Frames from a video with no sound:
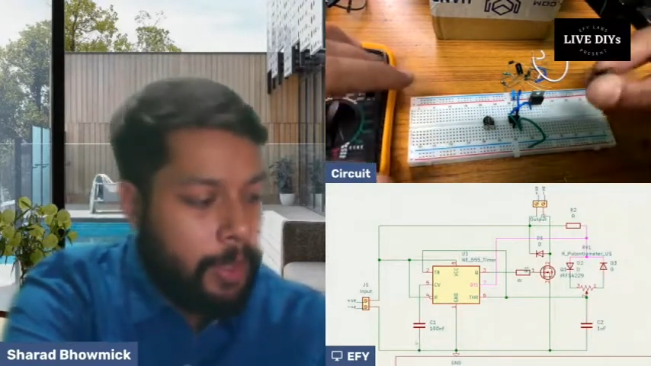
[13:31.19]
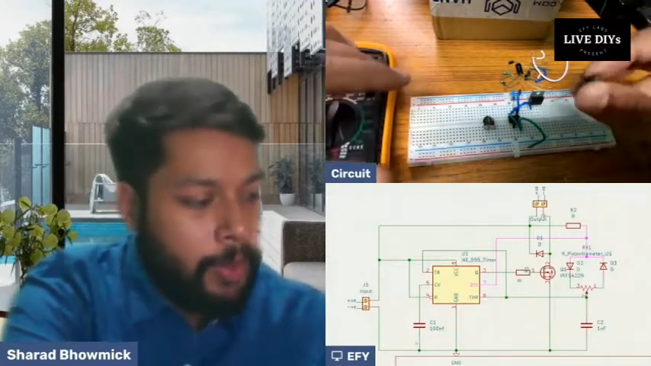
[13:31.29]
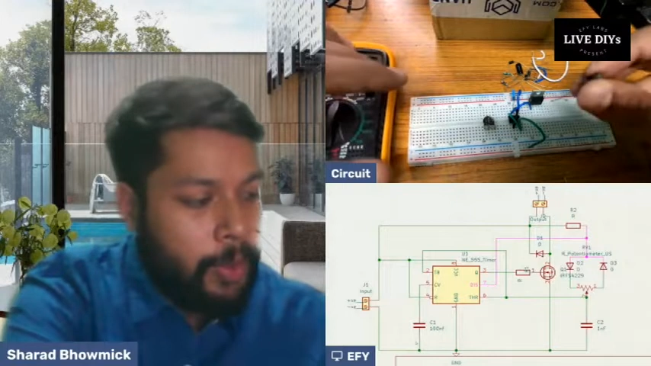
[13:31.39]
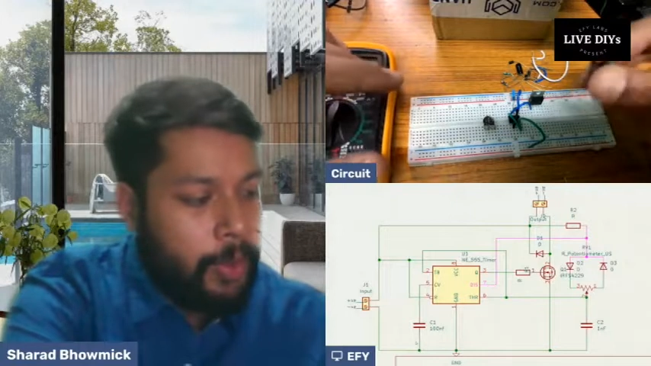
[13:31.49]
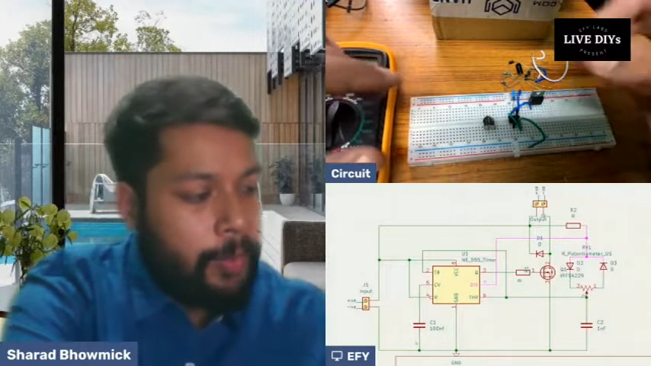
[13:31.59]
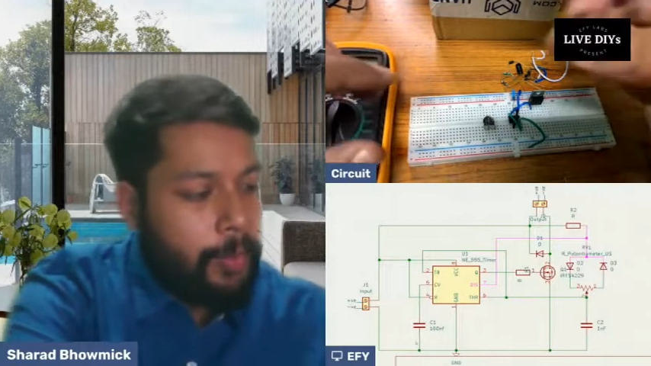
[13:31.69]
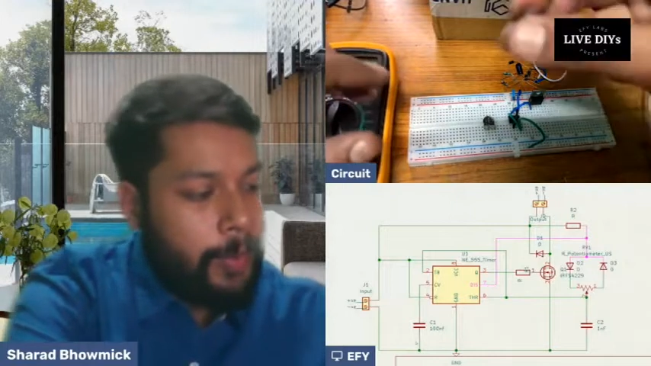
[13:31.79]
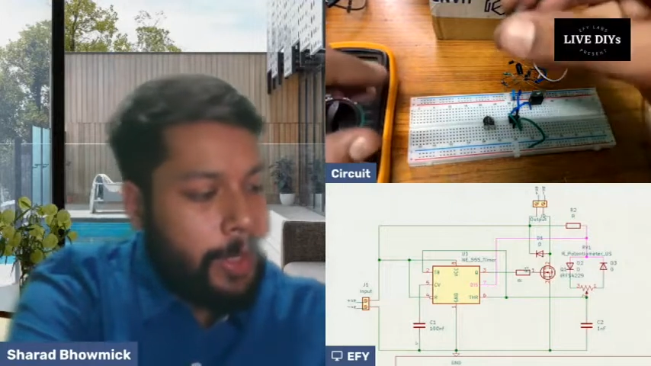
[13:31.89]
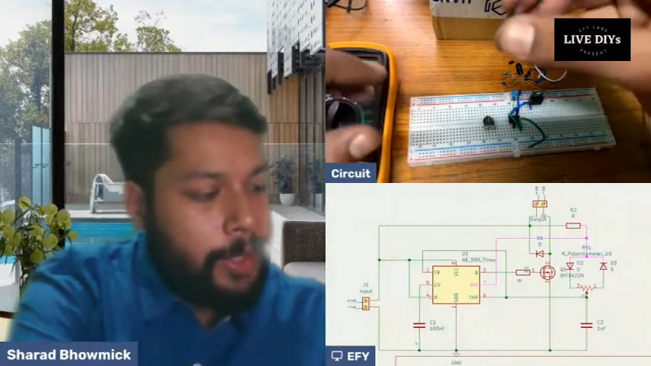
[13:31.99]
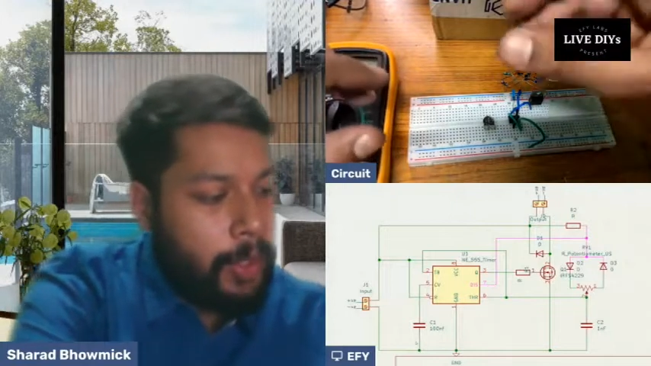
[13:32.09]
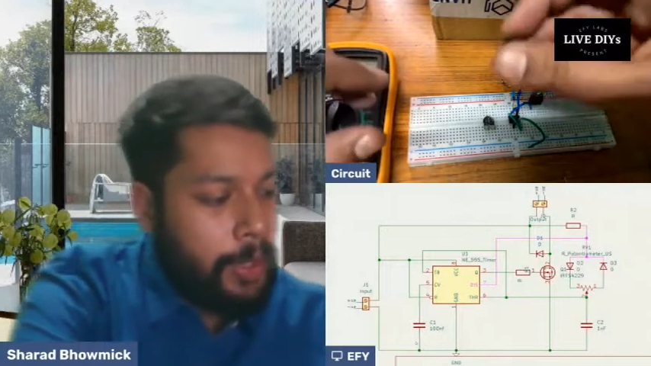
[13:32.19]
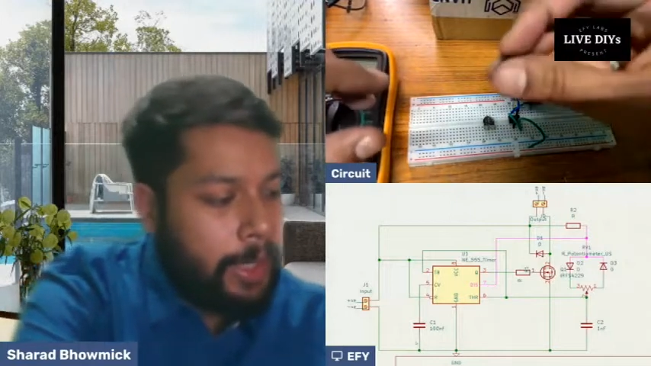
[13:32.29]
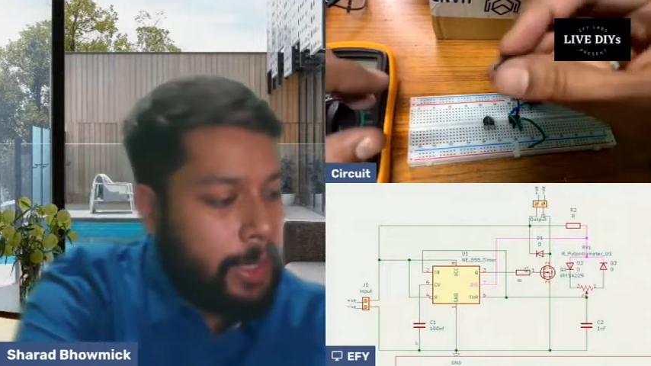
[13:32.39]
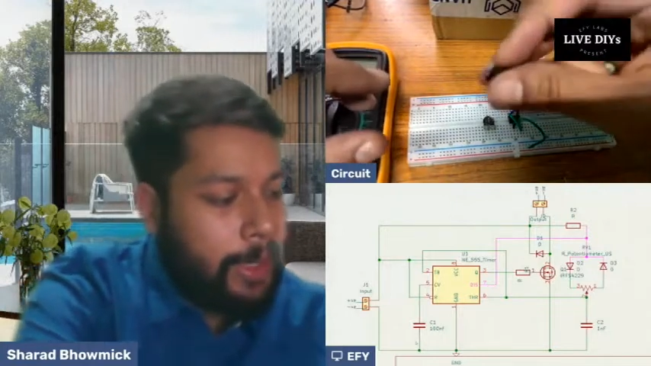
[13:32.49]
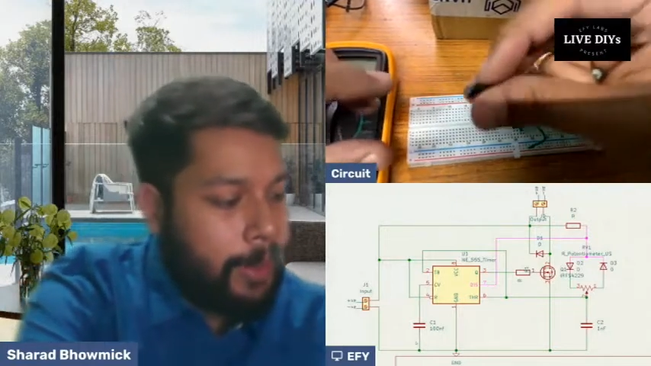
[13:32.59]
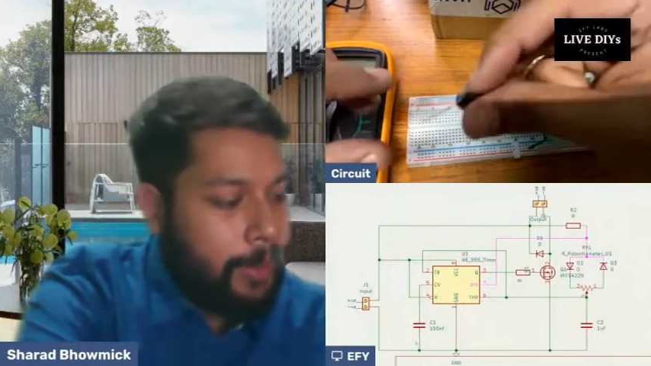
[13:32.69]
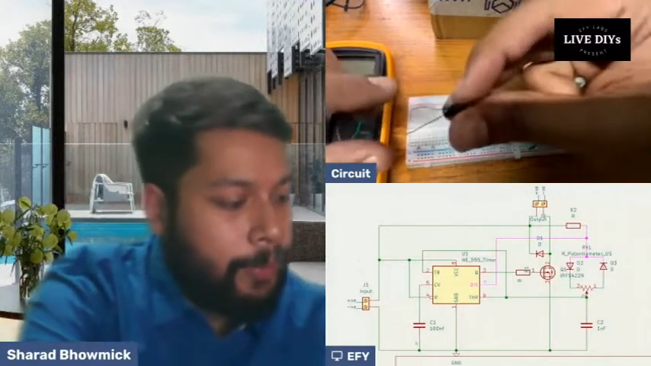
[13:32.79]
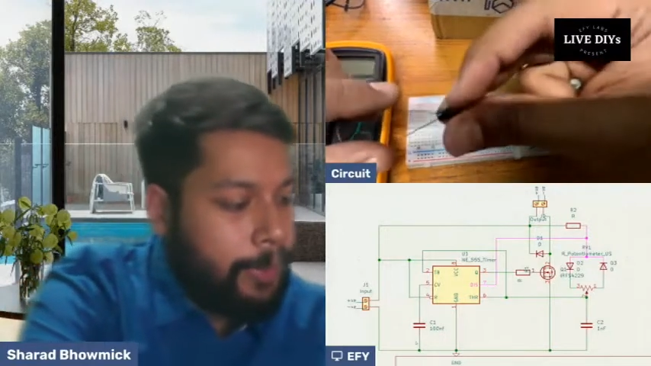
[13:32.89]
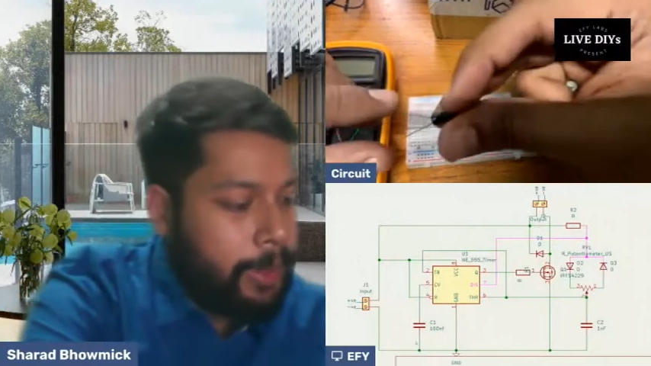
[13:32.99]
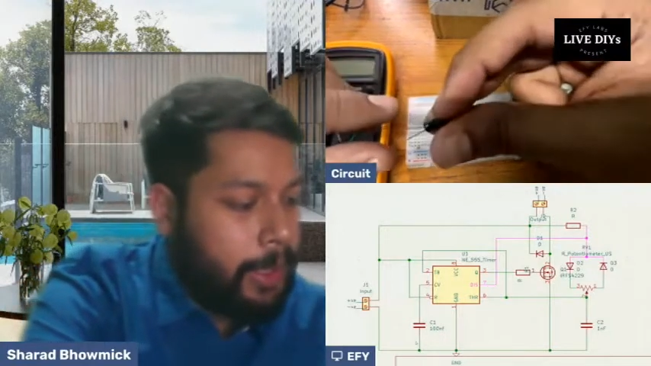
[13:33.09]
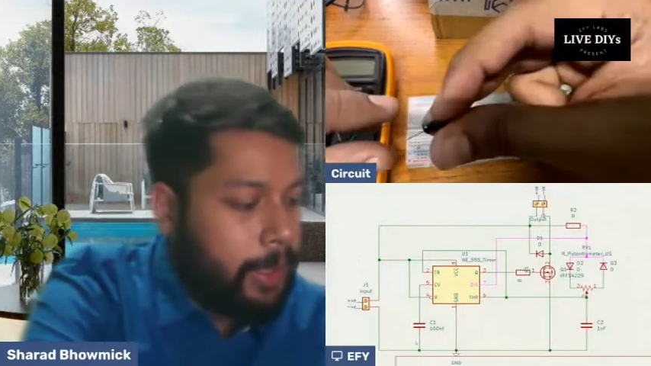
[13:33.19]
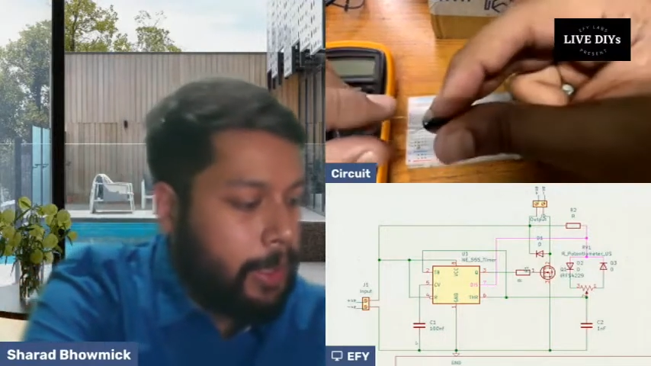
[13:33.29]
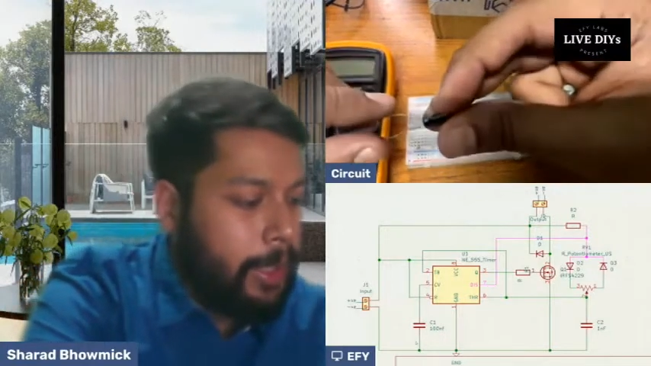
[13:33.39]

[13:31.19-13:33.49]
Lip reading: So make sure that the